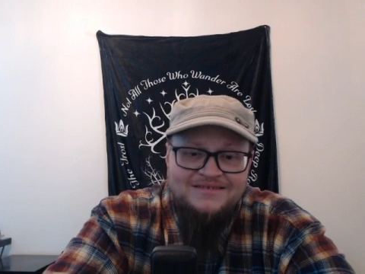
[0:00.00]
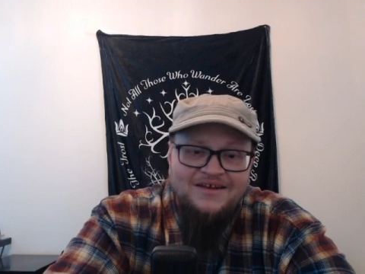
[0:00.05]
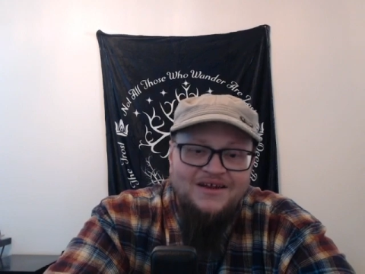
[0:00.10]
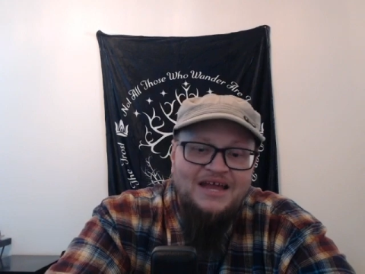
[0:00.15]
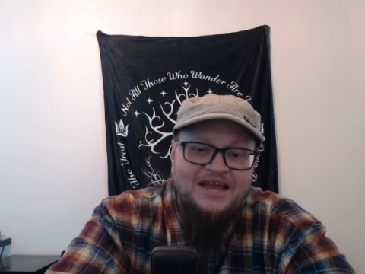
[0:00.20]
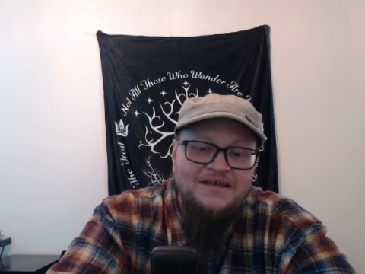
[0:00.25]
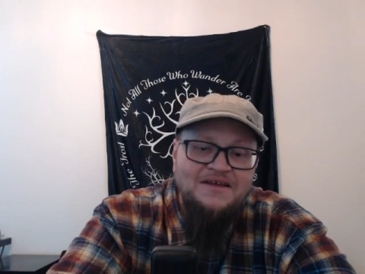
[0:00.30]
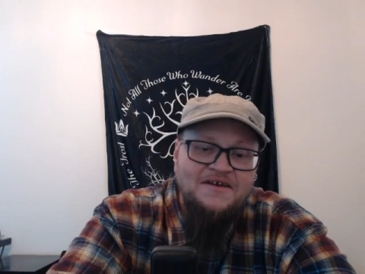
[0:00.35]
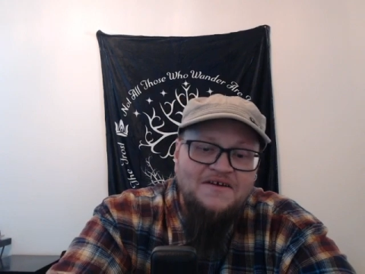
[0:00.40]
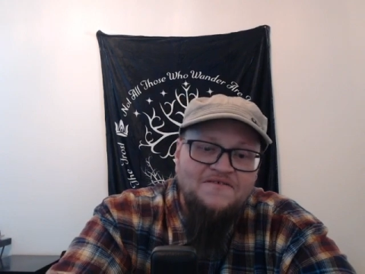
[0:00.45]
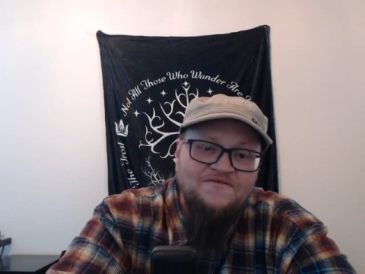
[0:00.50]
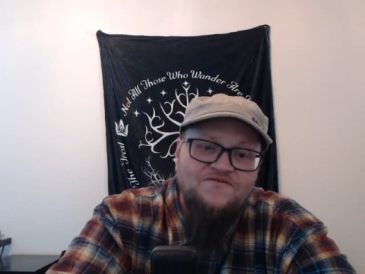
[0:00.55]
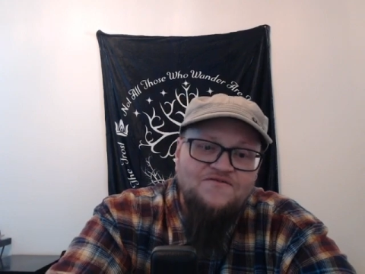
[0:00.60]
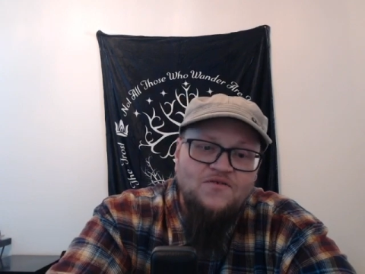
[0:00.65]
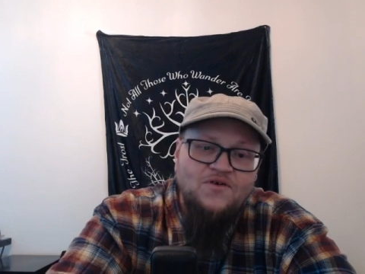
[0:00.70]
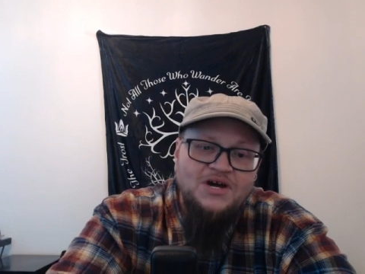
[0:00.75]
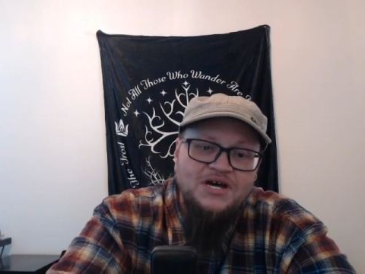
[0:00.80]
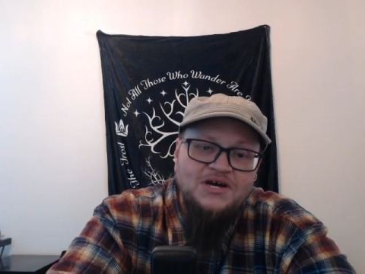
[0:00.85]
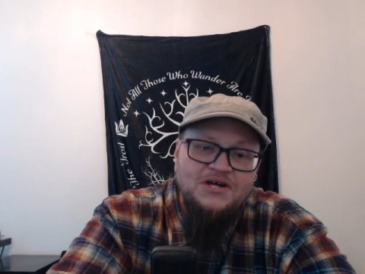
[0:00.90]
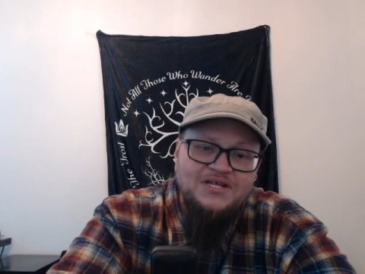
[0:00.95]
All right.
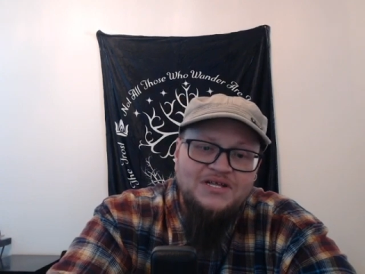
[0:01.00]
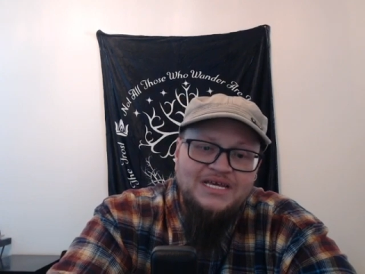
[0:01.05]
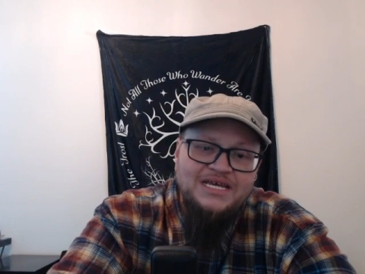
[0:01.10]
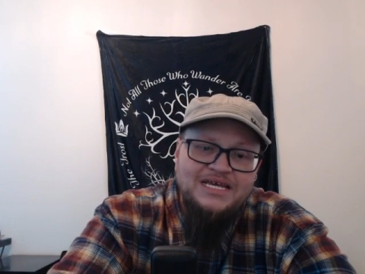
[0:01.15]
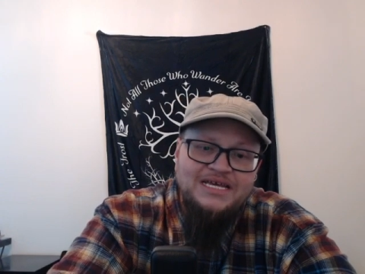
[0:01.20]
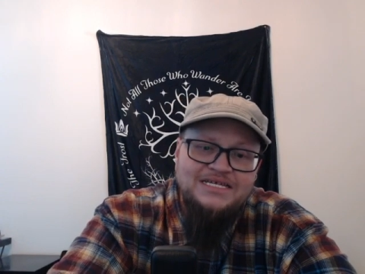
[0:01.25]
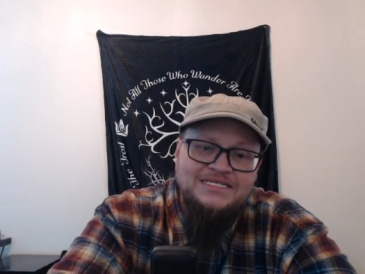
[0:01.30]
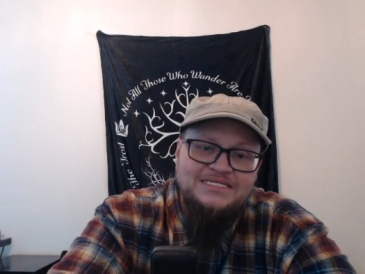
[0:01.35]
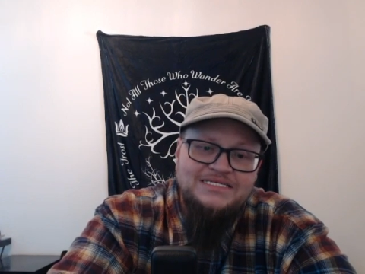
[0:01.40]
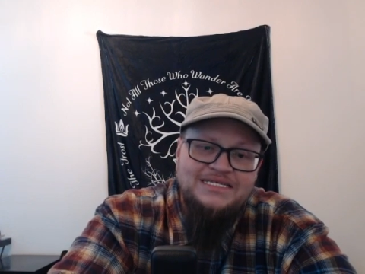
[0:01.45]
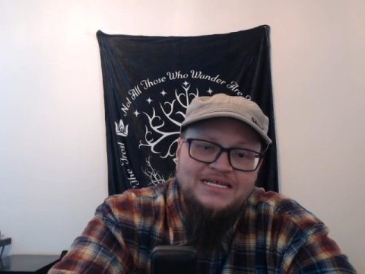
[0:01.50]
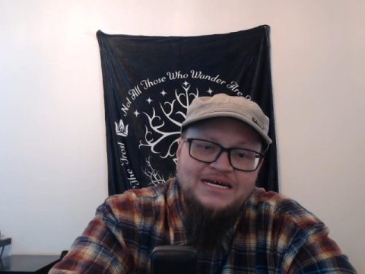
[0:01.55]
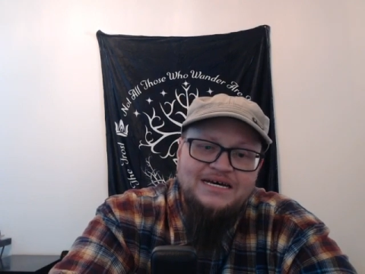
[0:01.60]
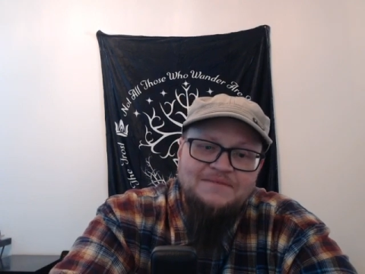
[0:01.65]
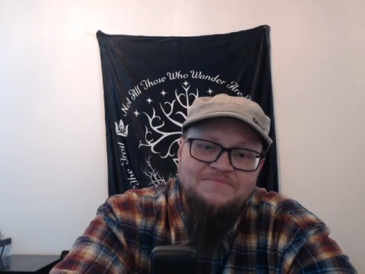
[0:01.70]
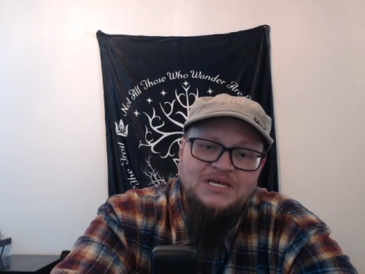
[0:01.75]
Foil is the